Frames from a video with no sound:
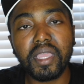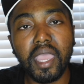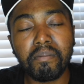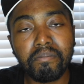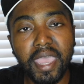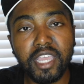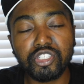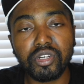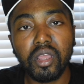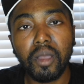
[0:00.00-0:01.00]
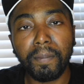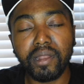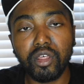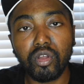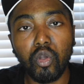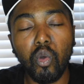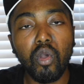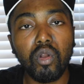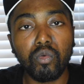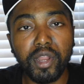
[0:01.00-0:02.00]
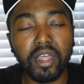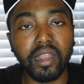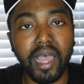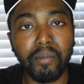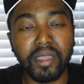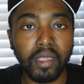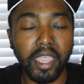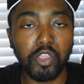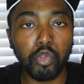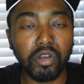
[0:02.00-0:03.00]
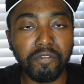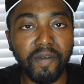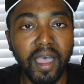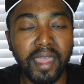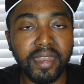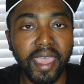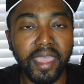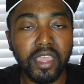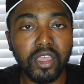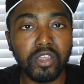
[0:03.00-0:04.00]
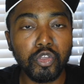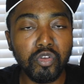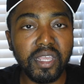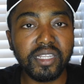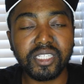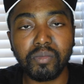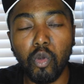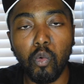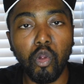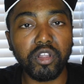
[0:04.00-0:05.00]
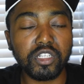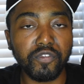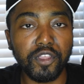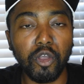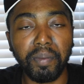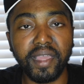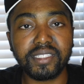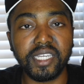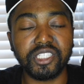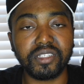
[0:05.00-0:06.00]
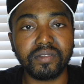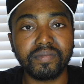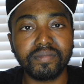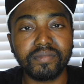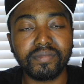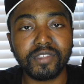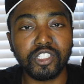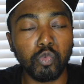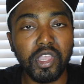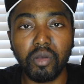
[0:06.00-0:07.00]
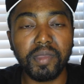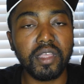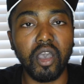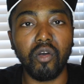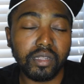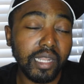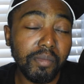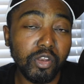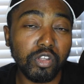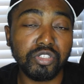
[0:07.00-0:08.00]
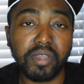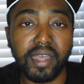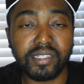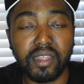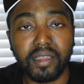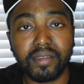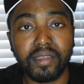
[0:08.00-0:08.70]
be a major political realignment, and you're gonna find that you need some more workers for your plantation, because we're gonna be gone. Let me know what you guys think.